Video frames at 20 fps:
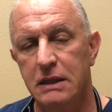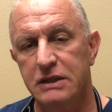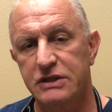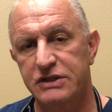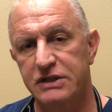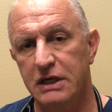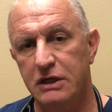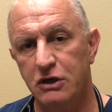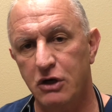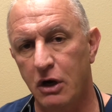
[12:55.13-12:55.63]

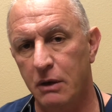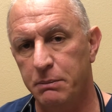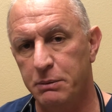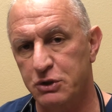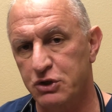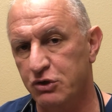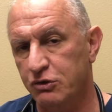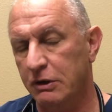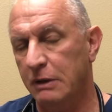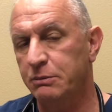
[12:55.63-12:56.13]
send our
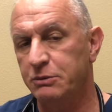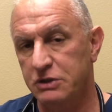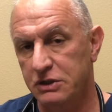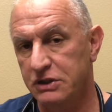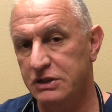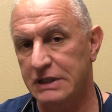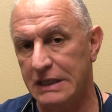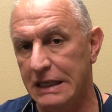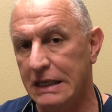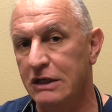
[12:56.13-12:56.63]

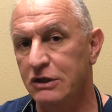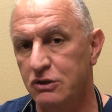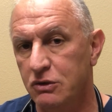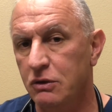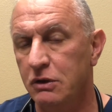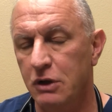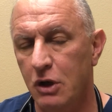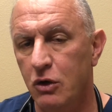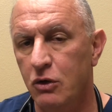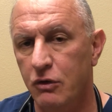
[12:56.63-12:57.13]
prescriptions into
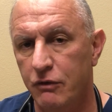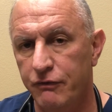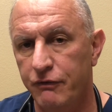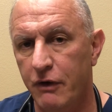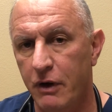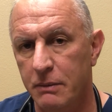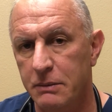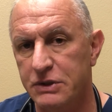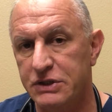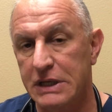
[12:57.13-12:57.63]
a local
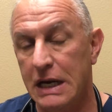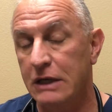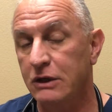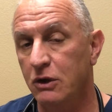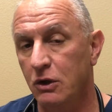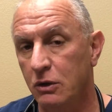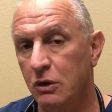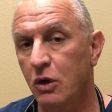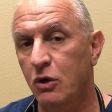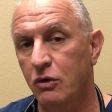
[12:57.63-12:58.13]
pharmacy. I
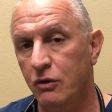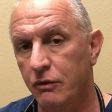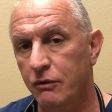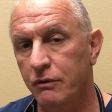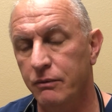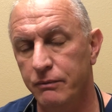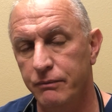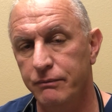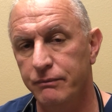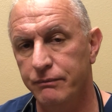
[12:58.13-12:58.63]
know
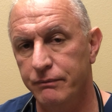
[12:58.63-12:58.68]
local,